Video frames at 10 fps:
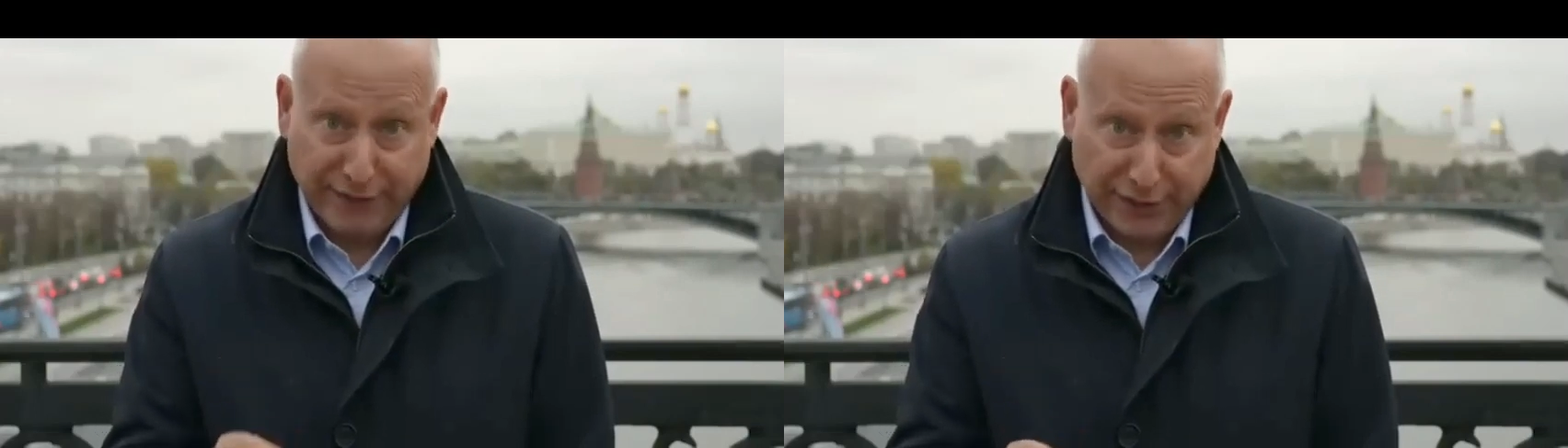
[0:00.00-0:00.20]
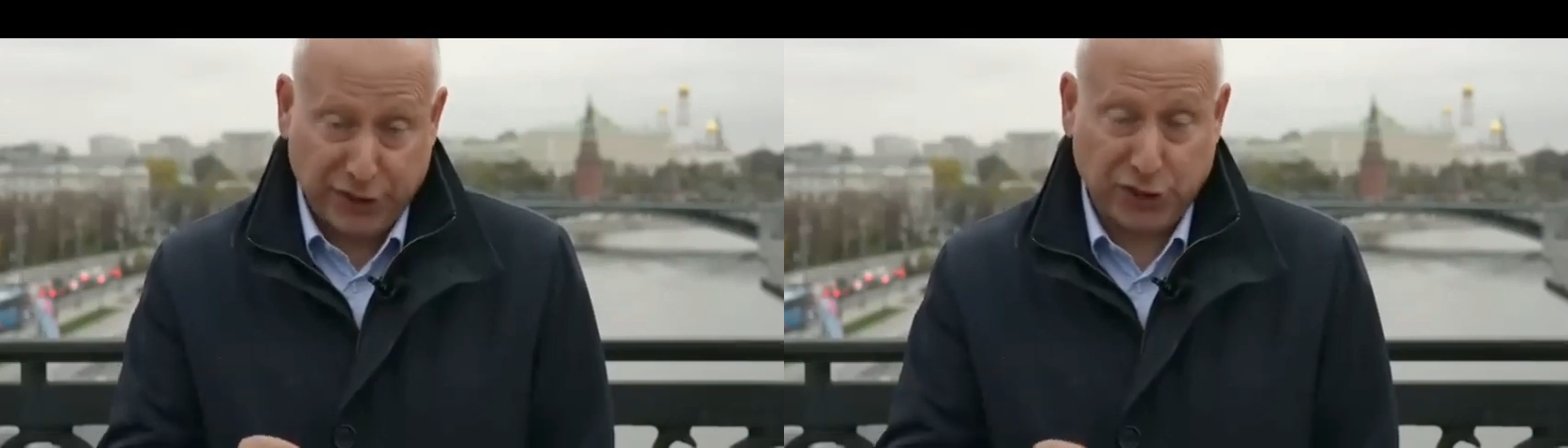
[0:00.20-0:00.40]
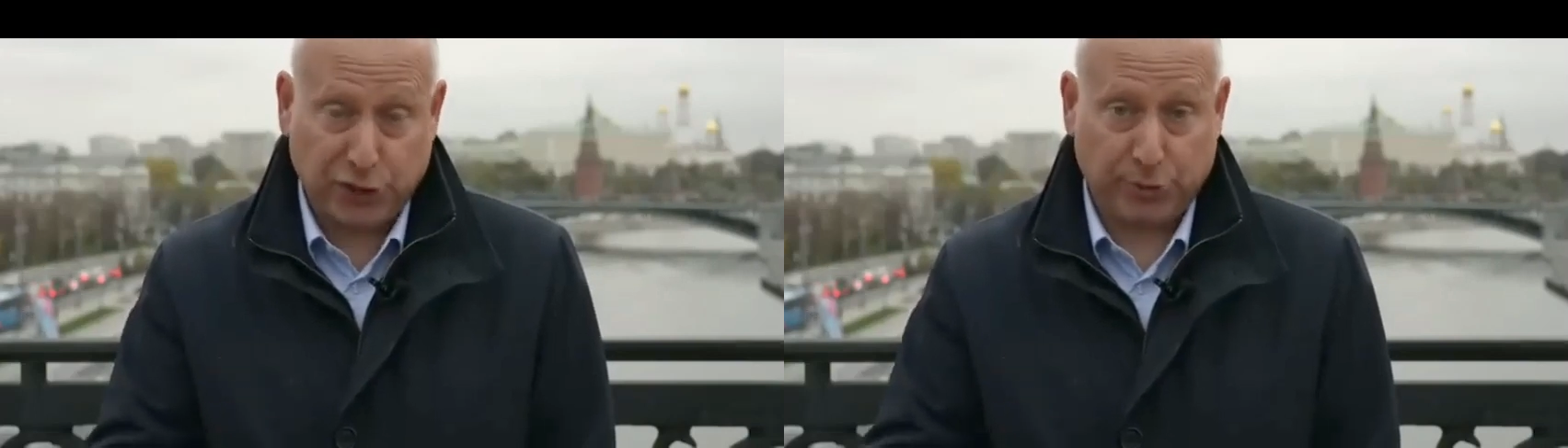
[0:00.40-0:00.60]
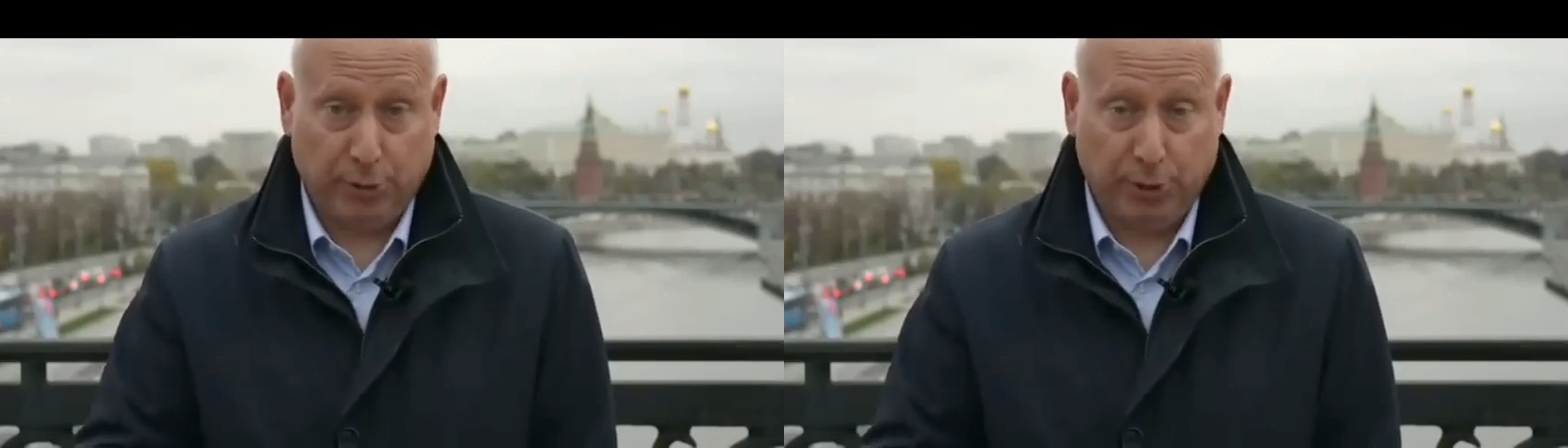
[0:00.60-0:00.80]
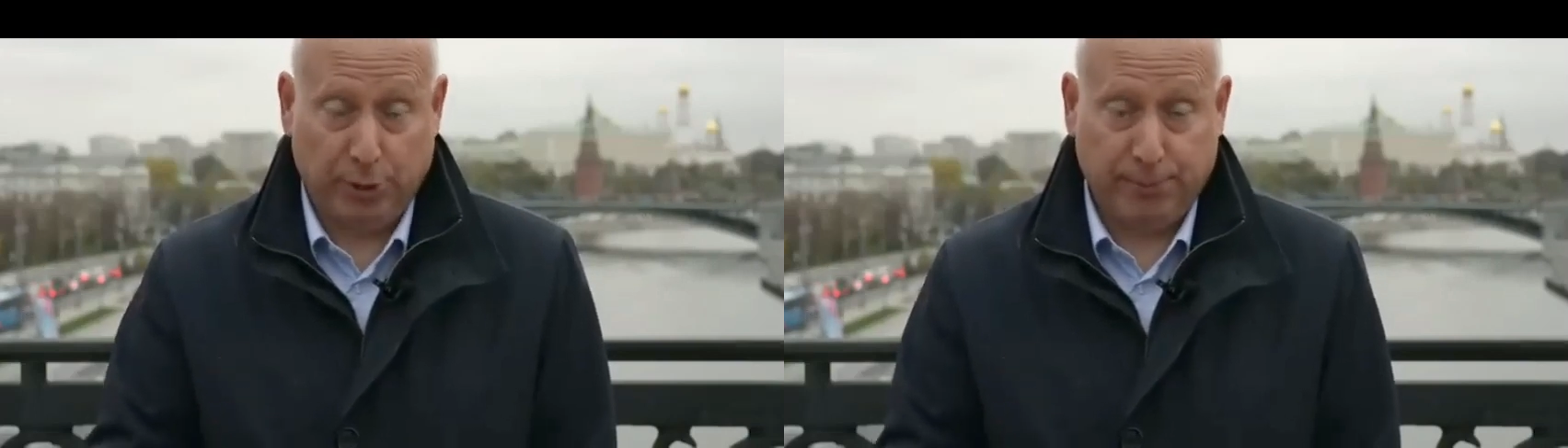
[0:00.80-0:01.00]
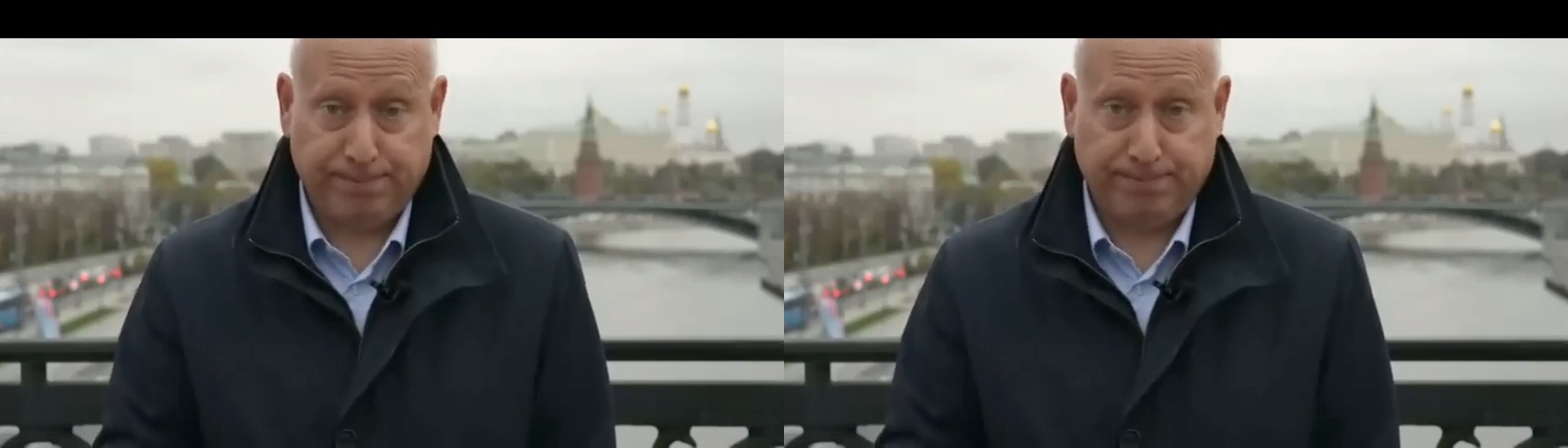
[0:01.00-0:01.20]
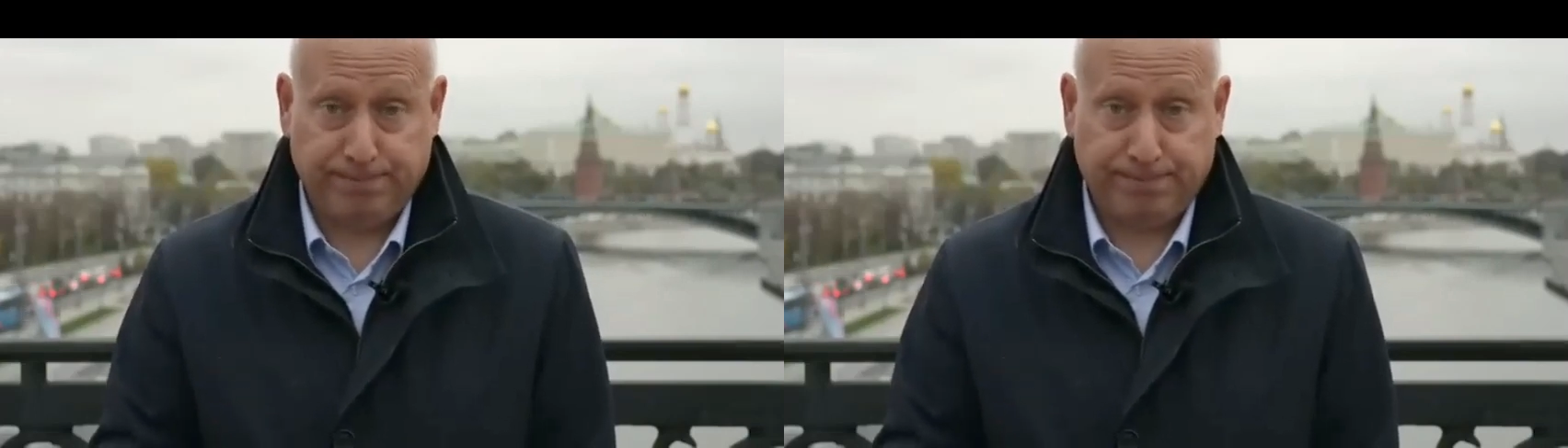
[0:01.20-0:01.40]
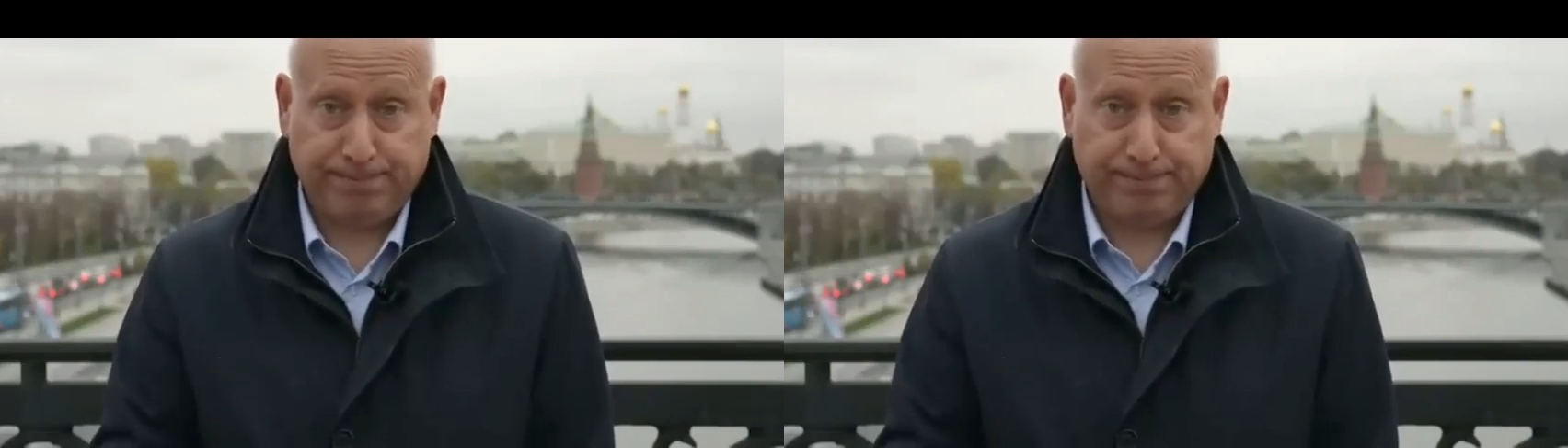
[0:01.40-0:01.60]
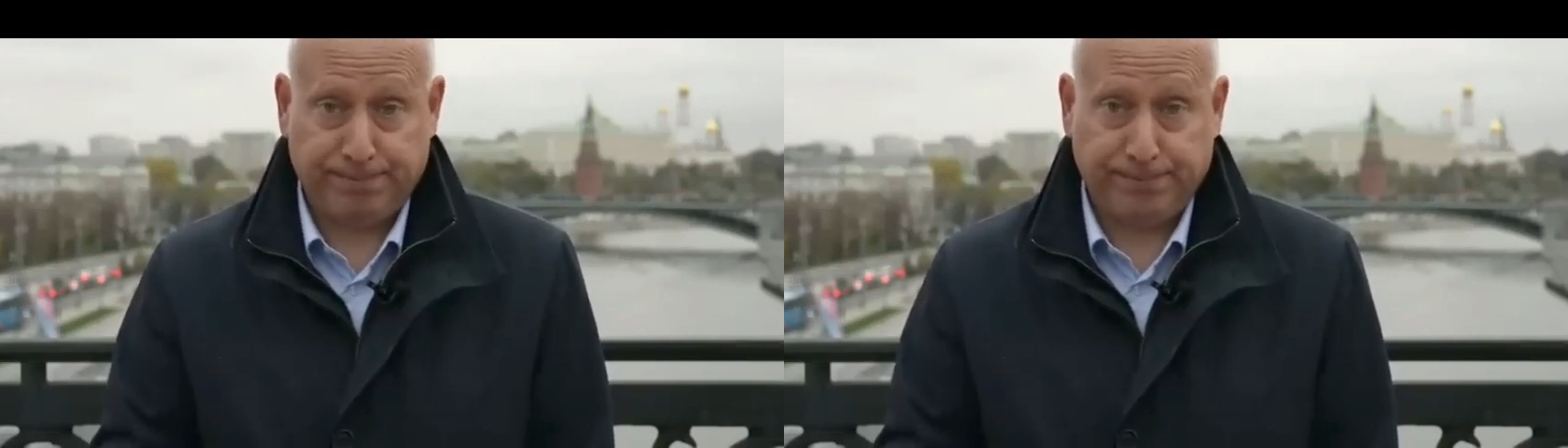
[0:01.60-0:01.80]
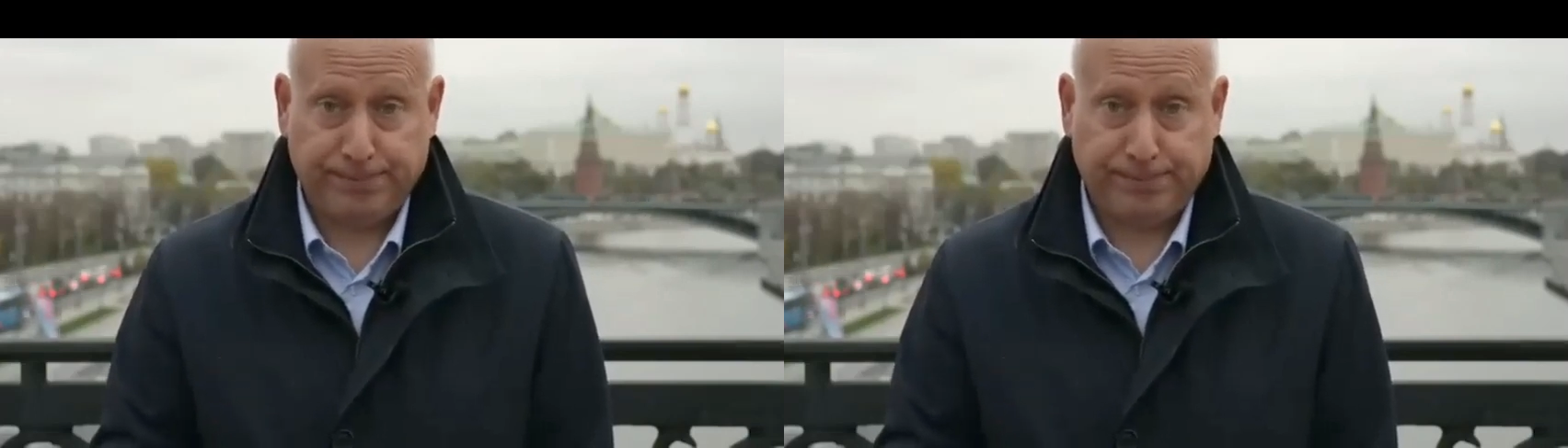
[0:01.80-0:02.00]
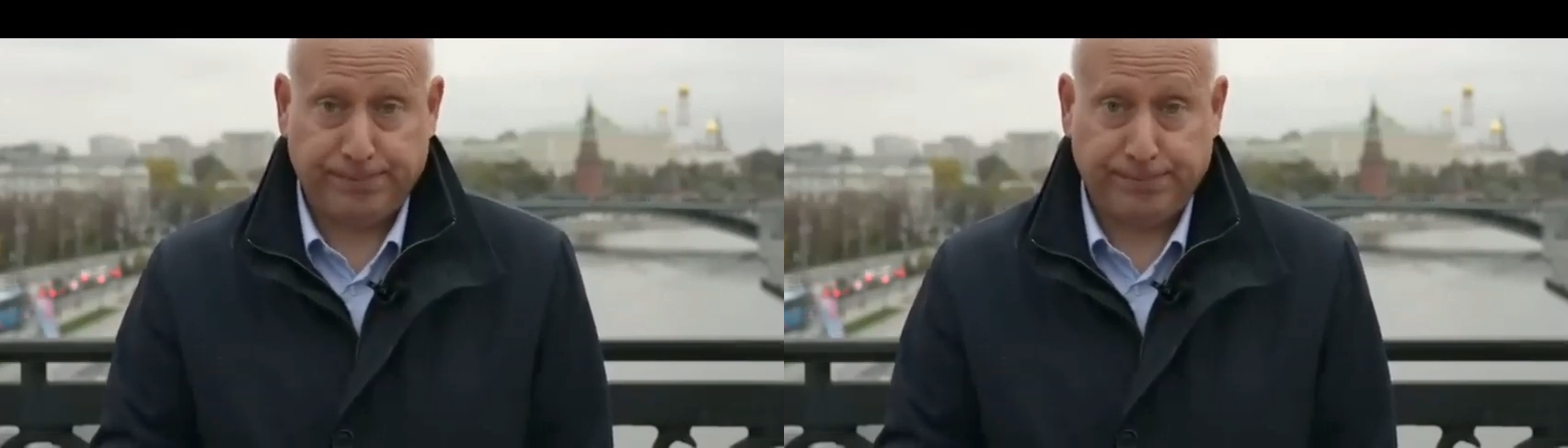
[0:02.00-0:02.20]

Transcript: conflict zones in Ukraine, as